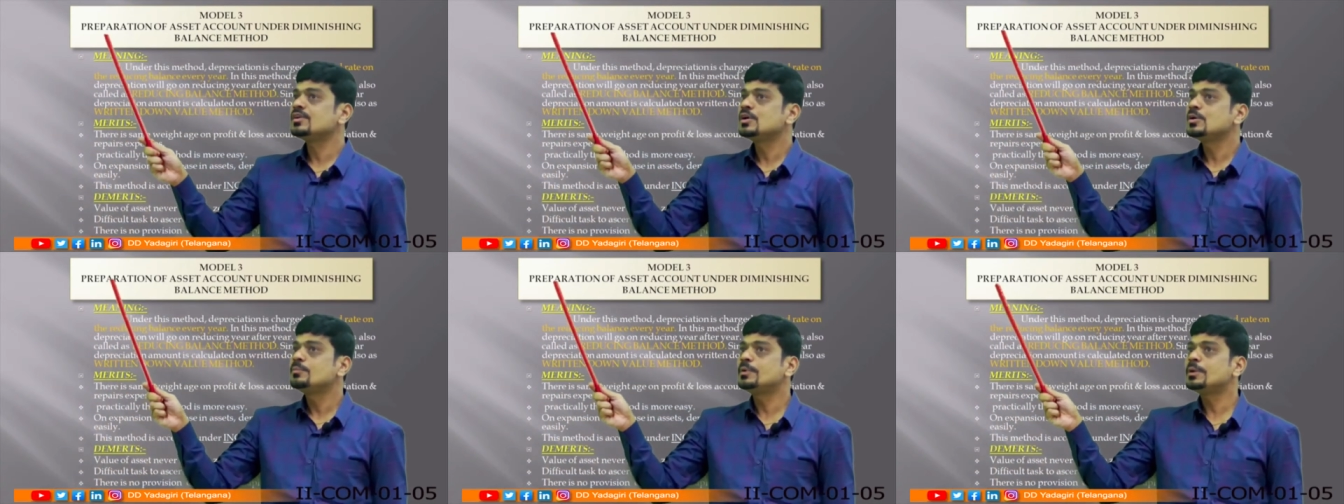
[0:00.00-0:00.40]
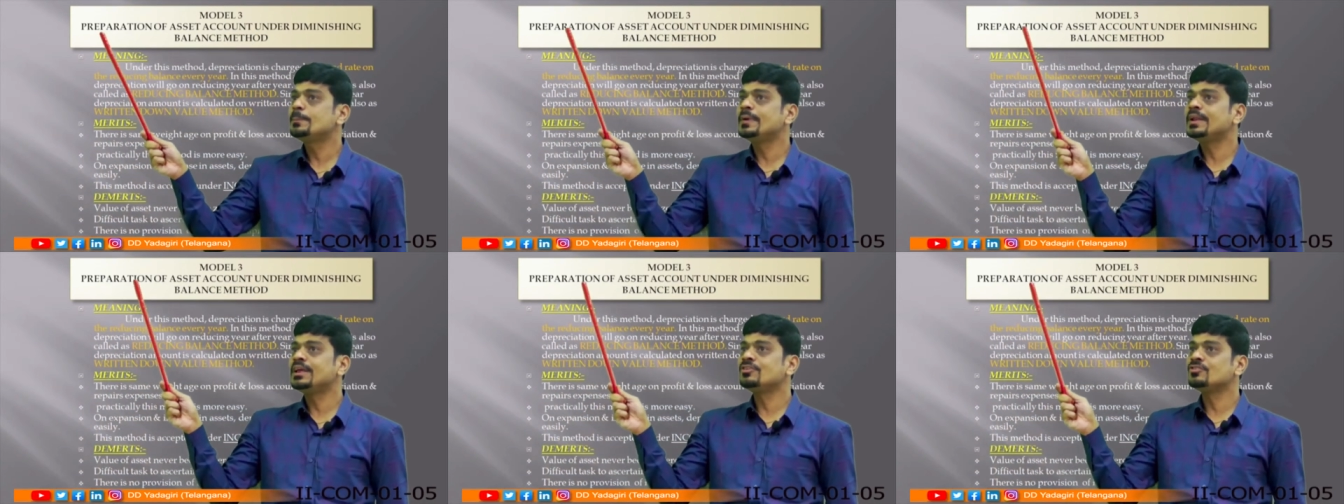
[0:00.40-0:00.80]

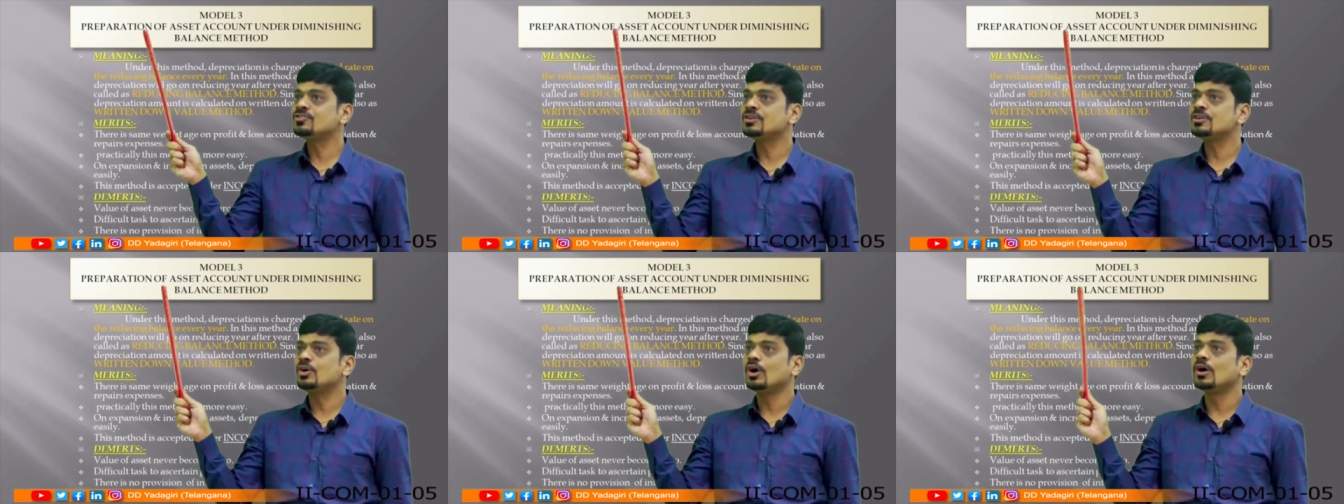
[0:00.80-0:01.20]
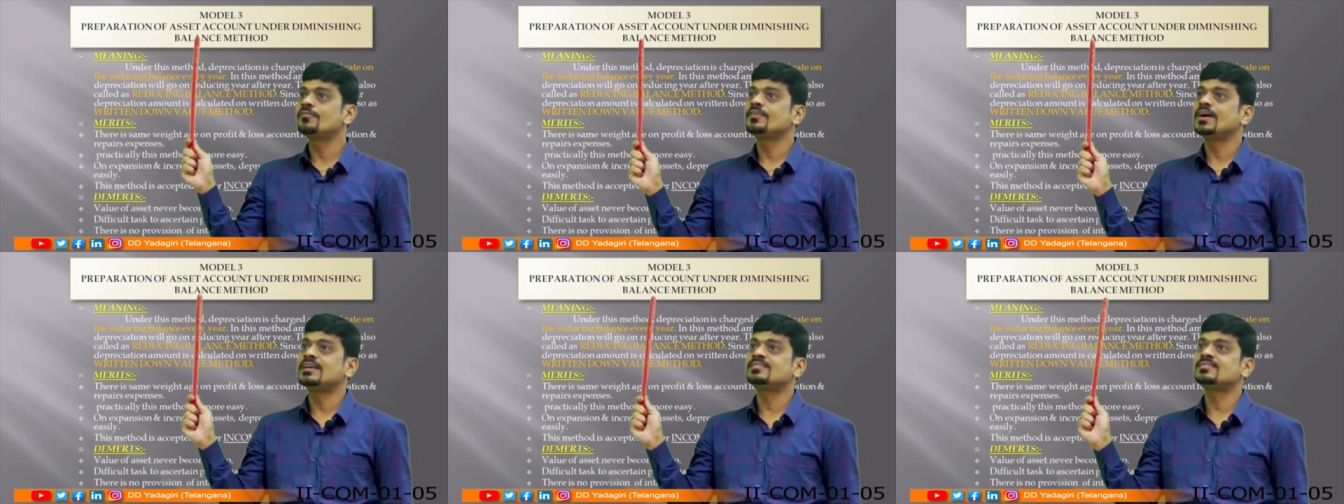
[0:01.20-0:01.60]
preparation of
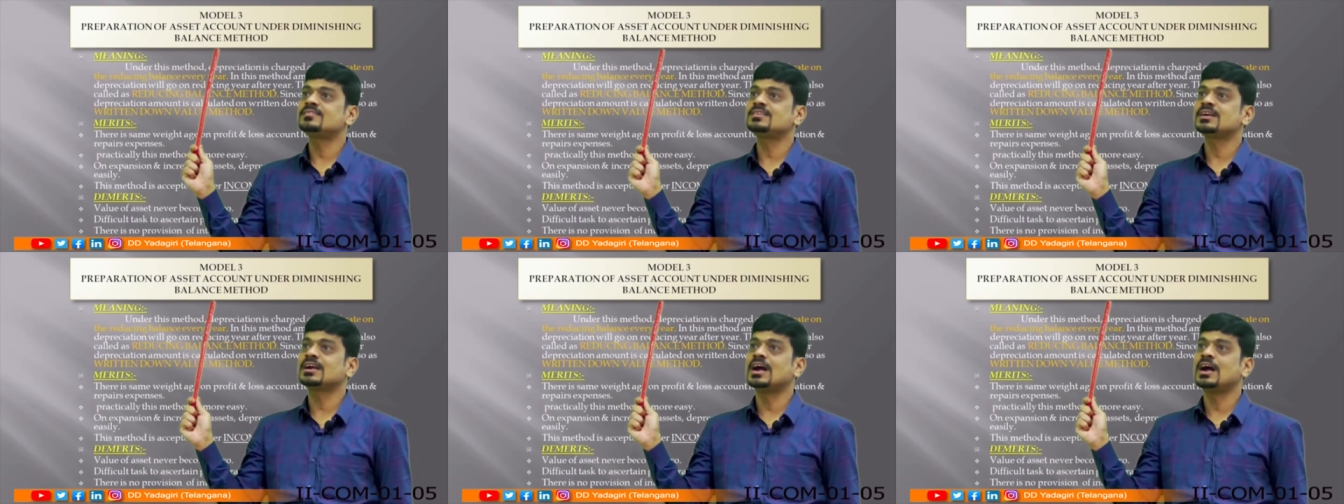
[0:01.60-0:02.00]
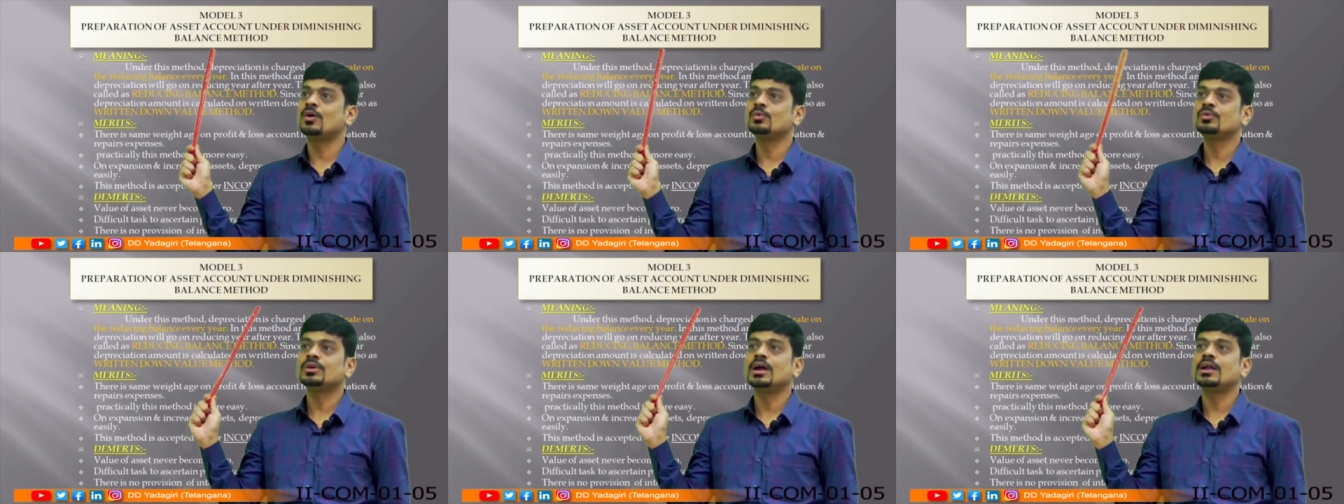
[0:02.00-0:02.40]
asset account
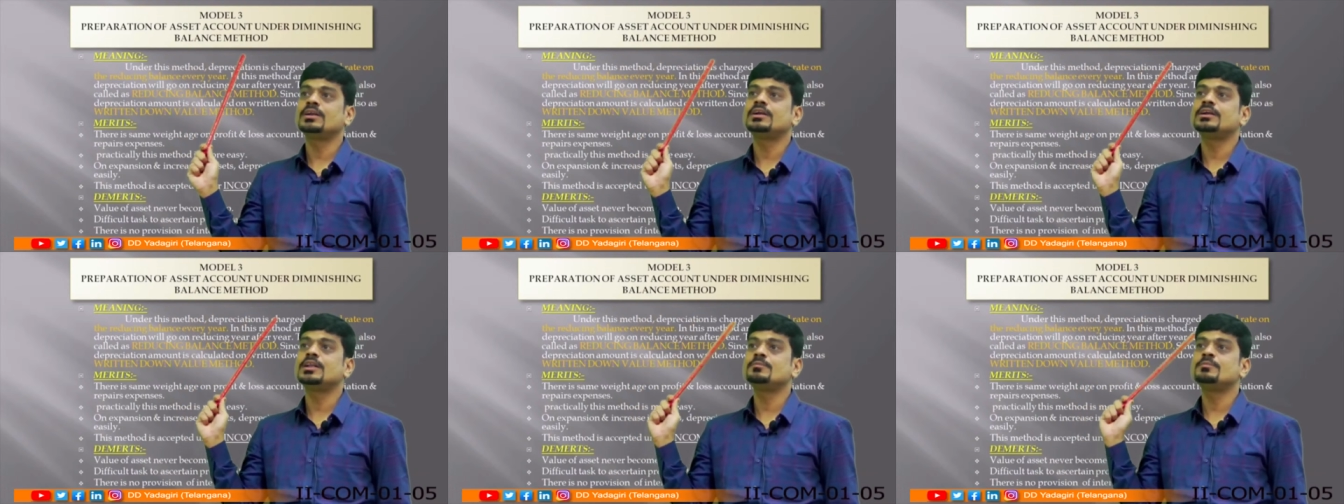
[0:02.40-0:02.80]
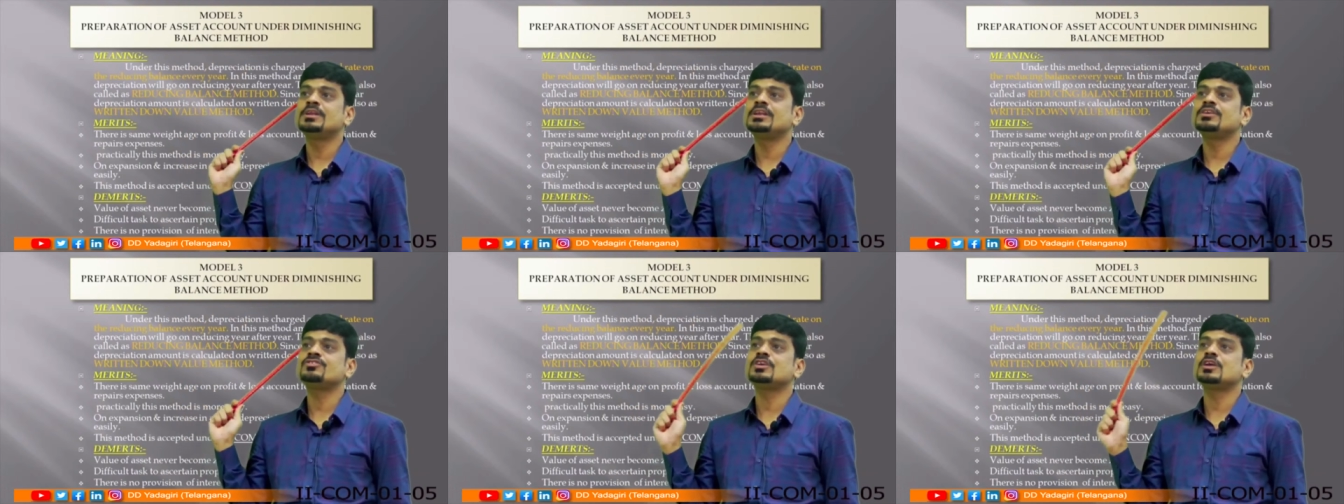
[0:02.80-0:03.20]
under
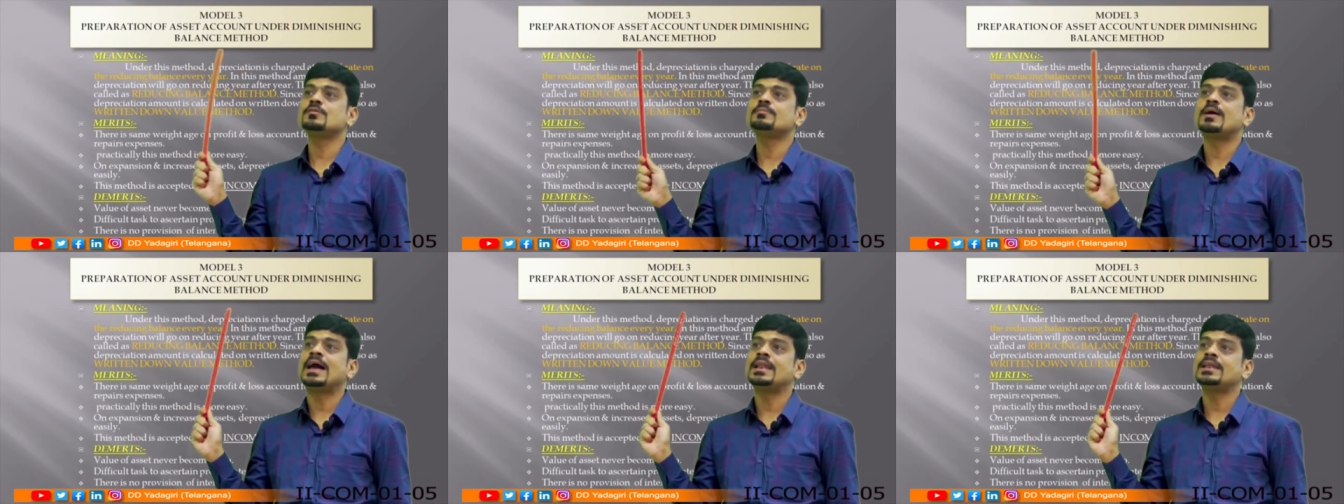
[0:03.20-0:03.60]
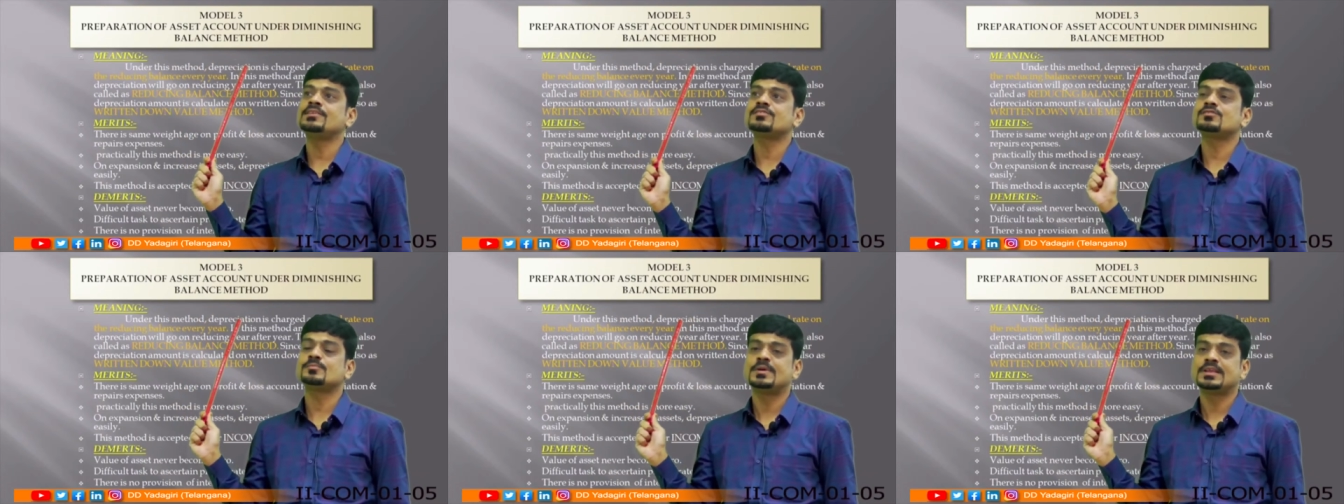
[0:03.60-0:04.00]
diminishing
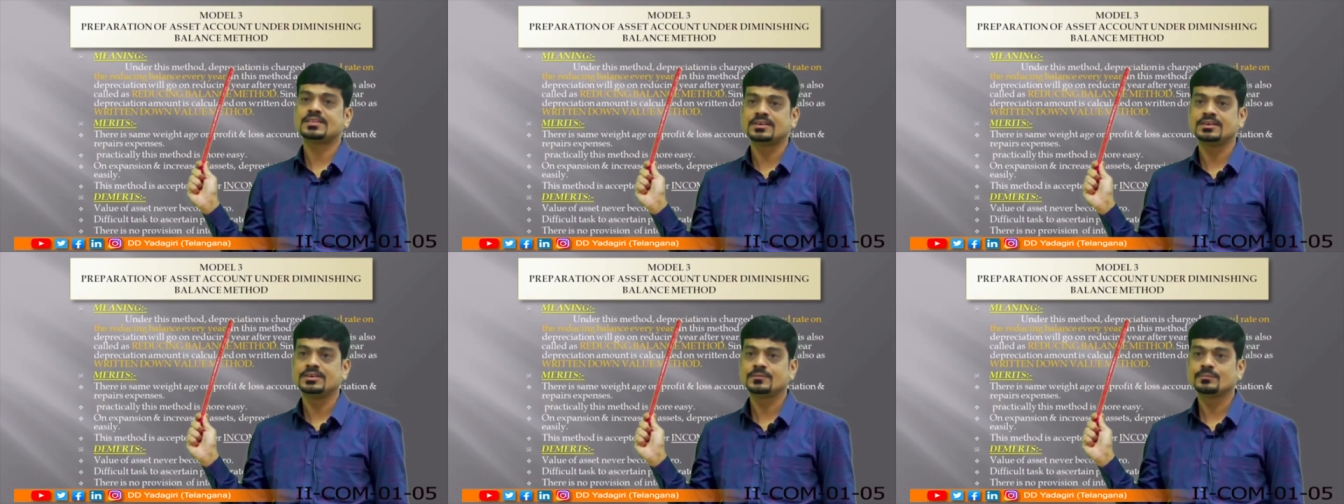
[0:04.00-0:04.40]
balance method.